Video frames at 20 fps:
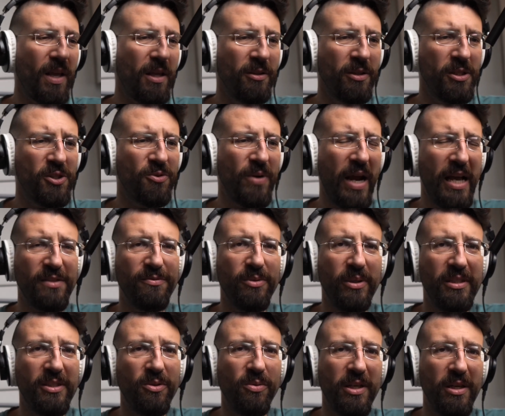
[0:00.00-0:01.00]
let's transfer
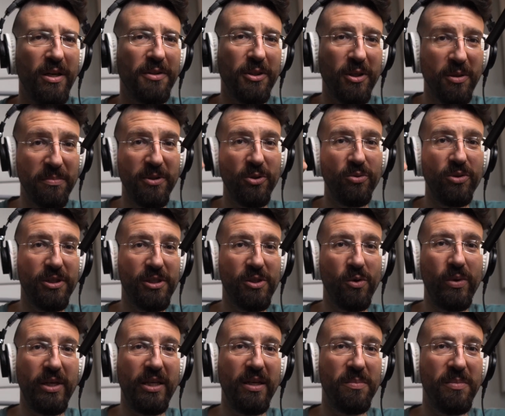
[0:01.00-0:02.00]
it to the other computer so
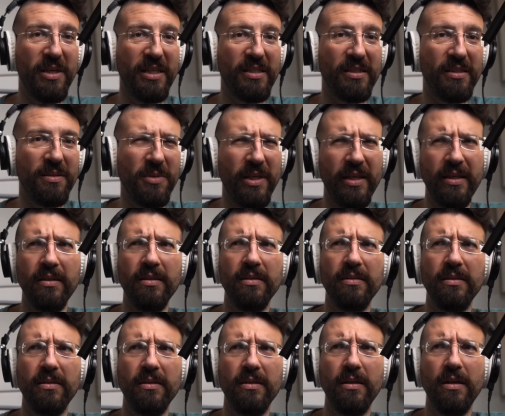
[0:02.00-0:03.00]
we can mix it. I'm like,
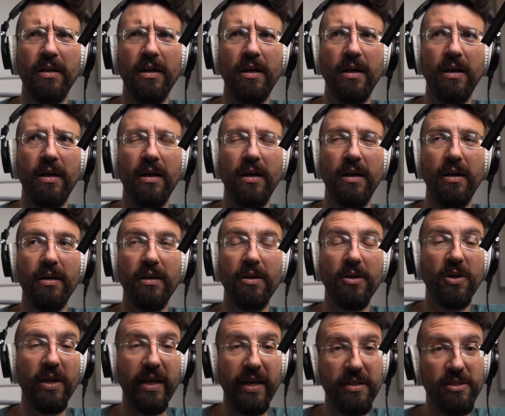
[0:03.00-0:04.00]
uh,
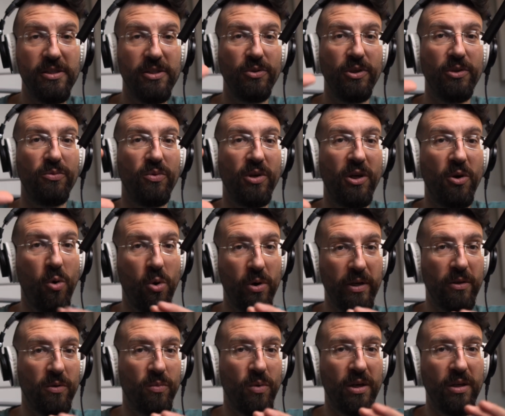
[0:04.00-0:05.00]
okay, so you're
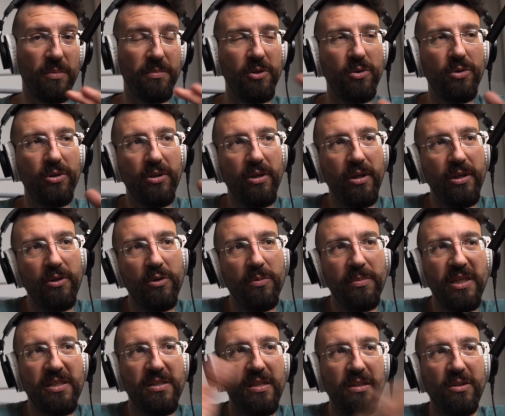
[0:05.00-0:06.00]
recording on one computer and you're
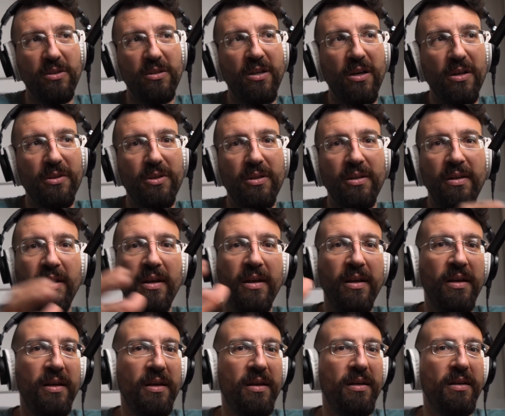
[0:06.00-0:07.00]
mixing on another.
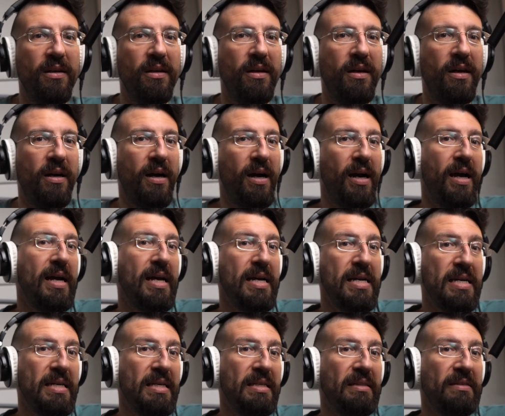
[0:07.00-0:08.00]

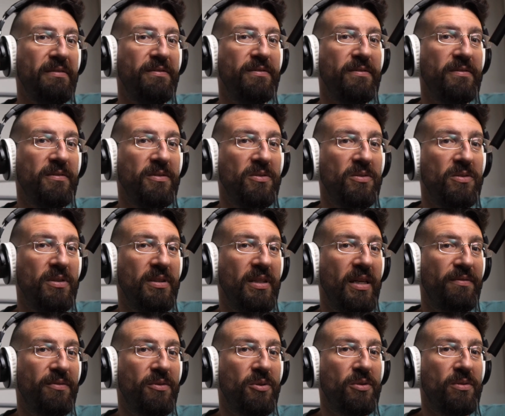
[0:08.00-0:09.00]
I've
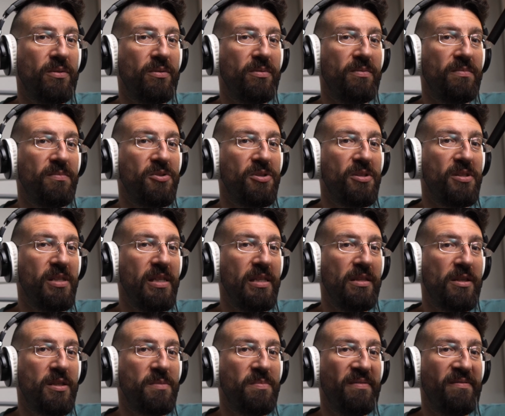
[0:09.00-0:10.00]
never
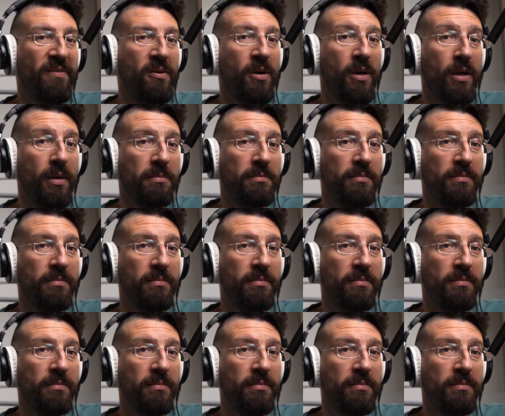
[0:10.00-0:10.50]
seen this before.